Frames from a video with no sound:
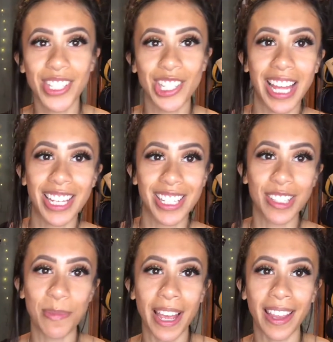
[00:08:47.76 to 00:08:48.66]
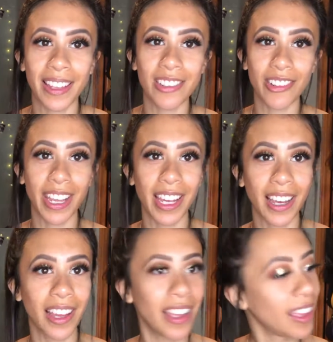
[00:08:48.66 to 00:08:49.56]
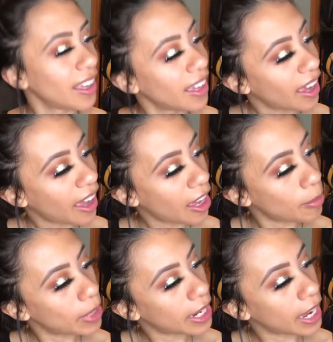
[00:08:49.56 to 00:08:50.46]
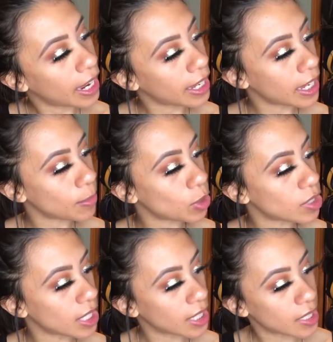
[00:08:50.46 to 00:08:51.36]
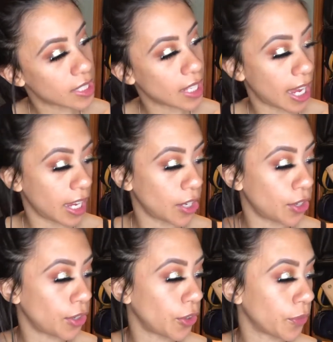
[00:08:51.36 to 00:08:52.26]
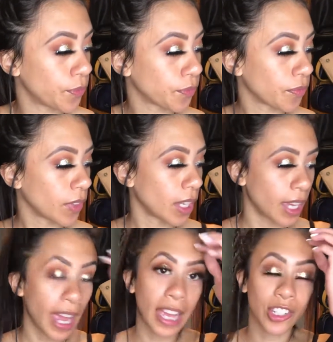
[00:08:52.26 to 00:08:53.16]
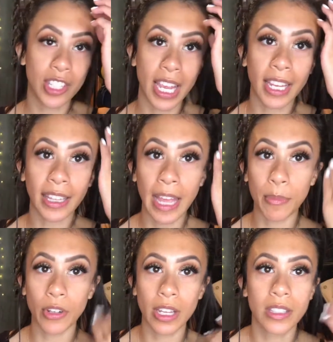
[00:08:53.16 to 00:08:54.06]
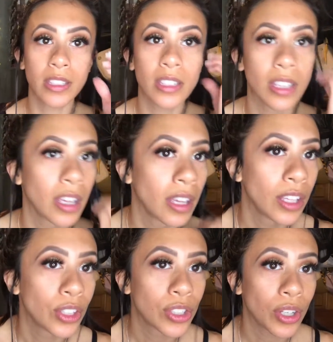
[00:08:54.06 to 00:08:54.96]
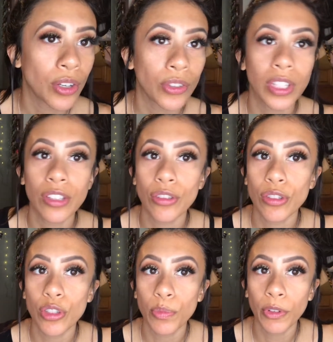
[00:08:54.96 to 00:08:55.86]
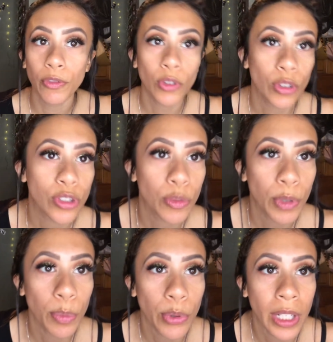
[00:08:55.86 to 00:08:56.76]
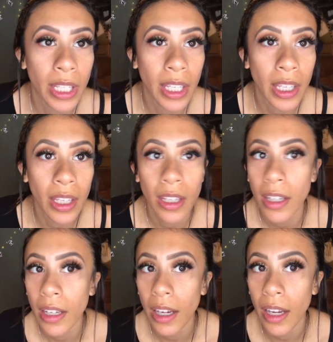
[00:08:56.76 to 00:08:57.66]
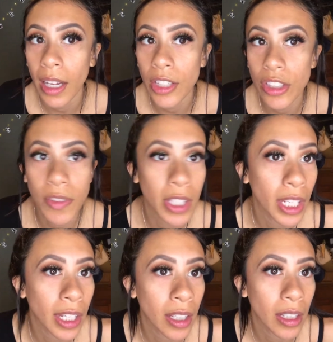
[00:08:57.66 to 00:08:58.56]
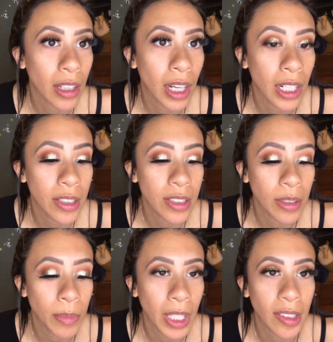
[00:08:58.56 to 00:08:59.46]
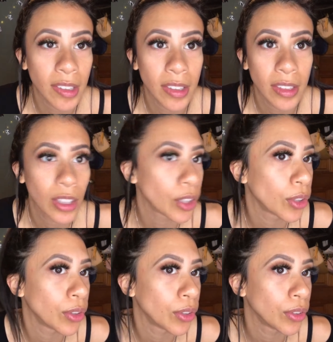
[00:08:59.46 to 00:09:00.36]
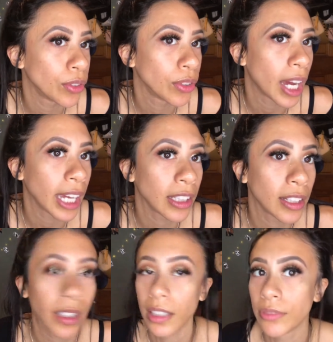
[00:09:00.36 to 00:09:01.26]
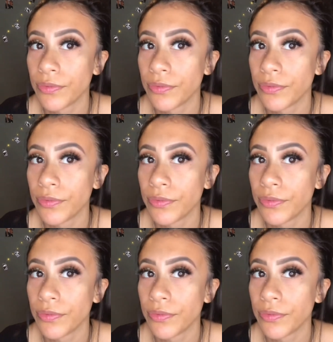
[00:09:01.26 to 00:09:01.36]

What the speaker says: Lashes by Andrea. And I am using the style #glamorous. So these are super full, super pretty. And I just feel like it honestly makes the whole eye look